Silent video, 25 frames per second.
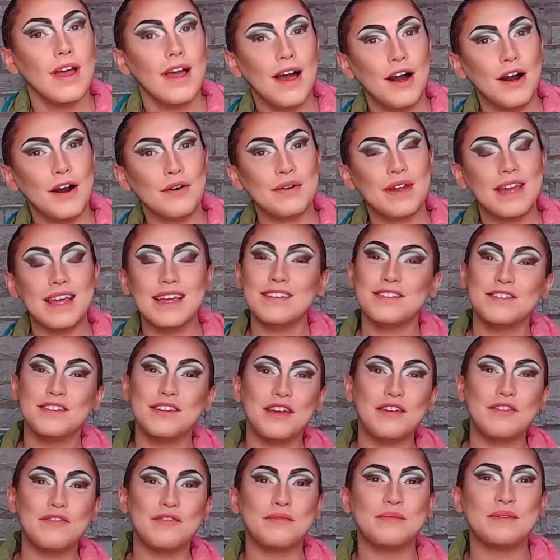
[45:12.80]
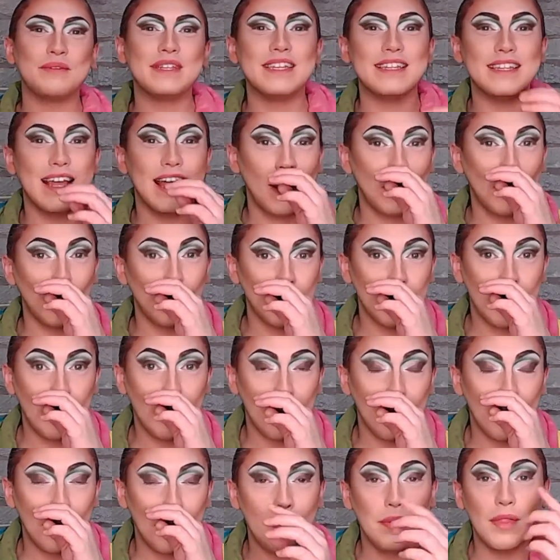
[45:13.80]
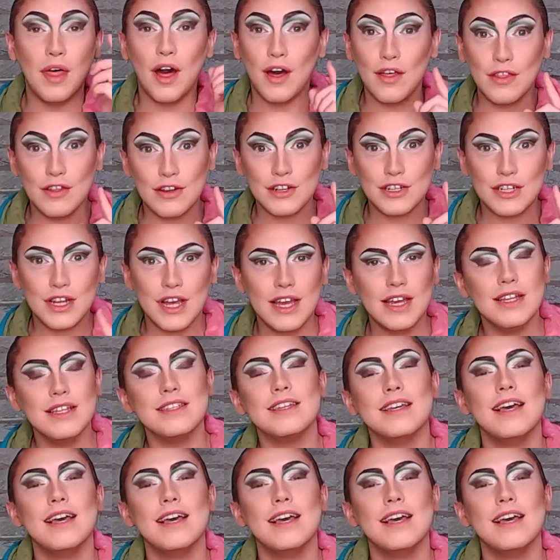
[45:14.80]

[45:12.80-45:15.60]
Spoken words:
Okay, so now you've repeated that on the other side,